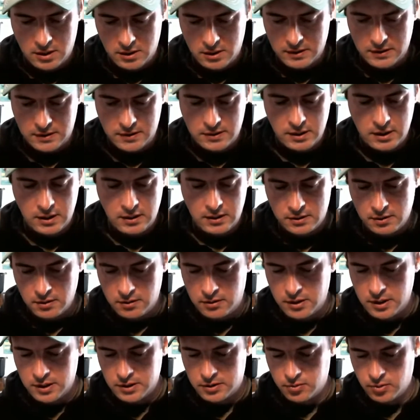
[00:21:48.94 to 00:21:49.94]
Let's see.
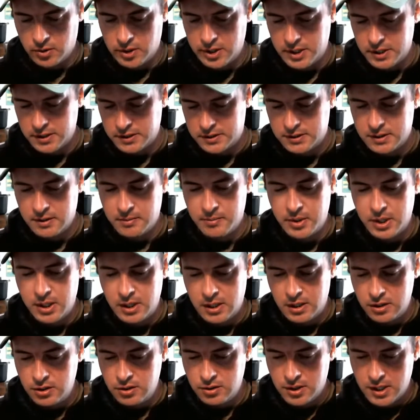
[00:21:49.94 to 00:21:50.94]
So this one is
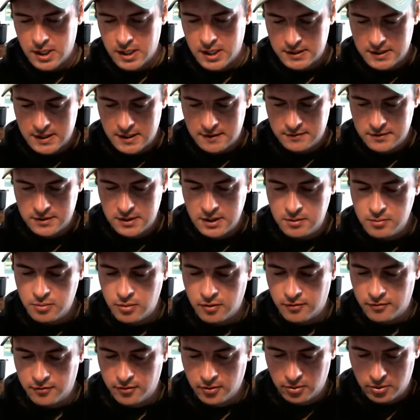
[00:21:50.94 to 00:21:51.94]
somebody that you guys have seen
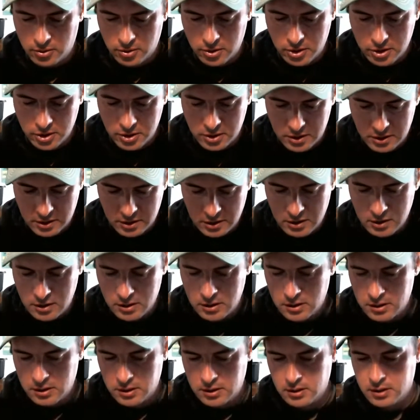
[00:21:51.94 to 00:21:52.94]
before.
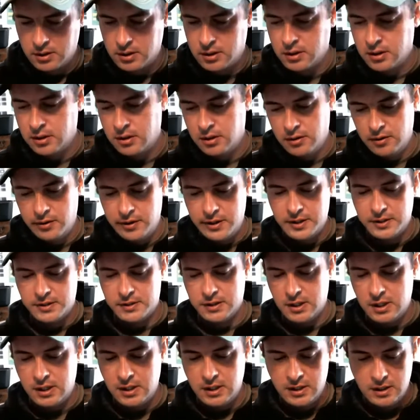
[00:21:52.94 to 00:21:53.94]

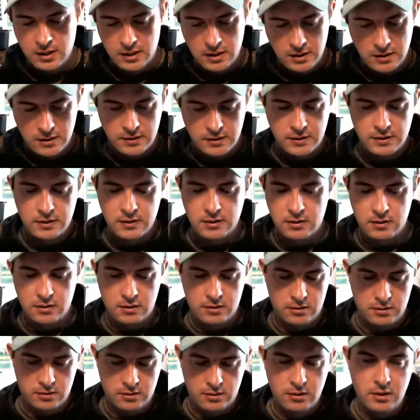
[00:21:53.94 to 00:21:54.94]
This is
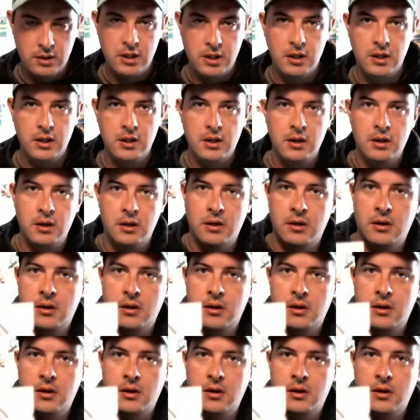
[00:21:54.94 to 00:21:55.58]
the